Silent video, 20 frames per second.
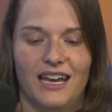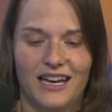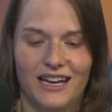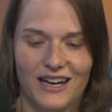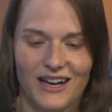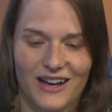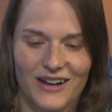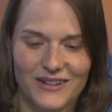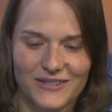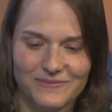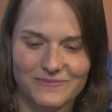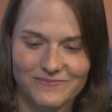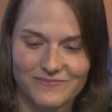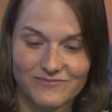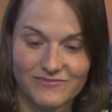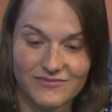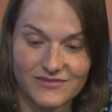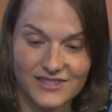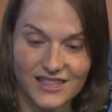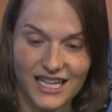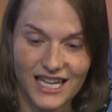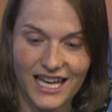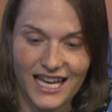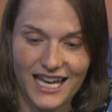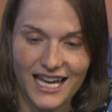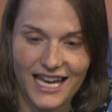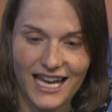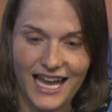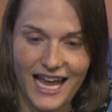the road is marked and paved.